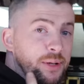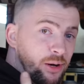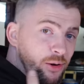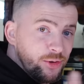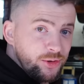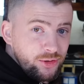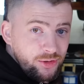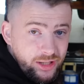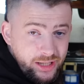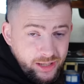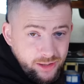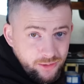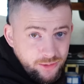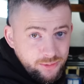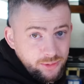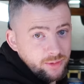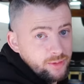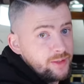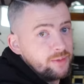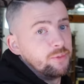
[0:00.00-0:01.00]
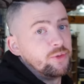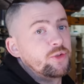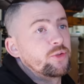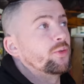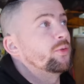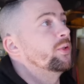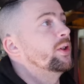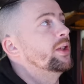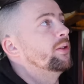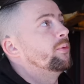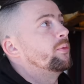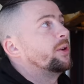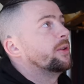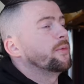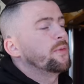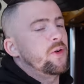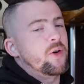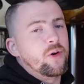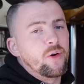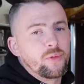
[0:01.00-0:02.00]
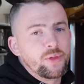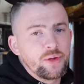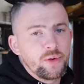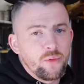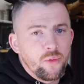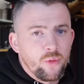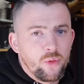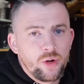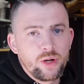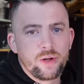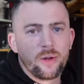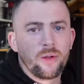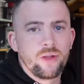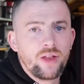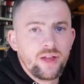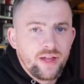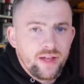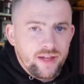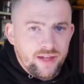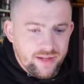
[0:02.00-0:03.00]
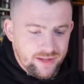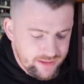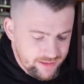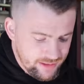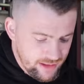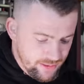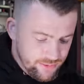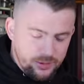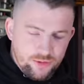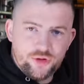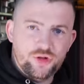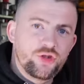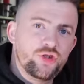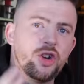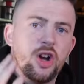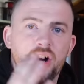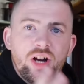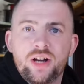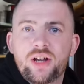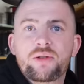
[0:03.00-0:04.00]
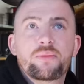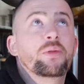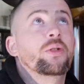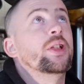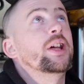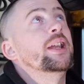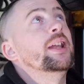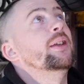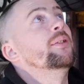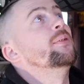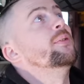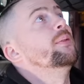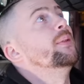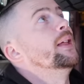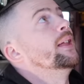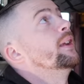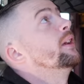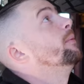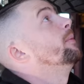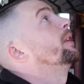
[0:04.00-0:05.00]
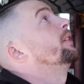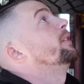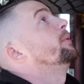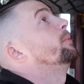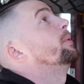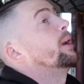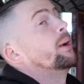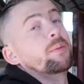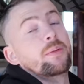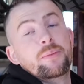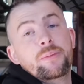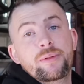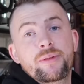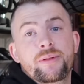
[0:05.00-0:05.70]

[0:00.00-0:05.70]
bilge cleaner through it, which will get rid of all the oil and other junk related from that intermixing problem.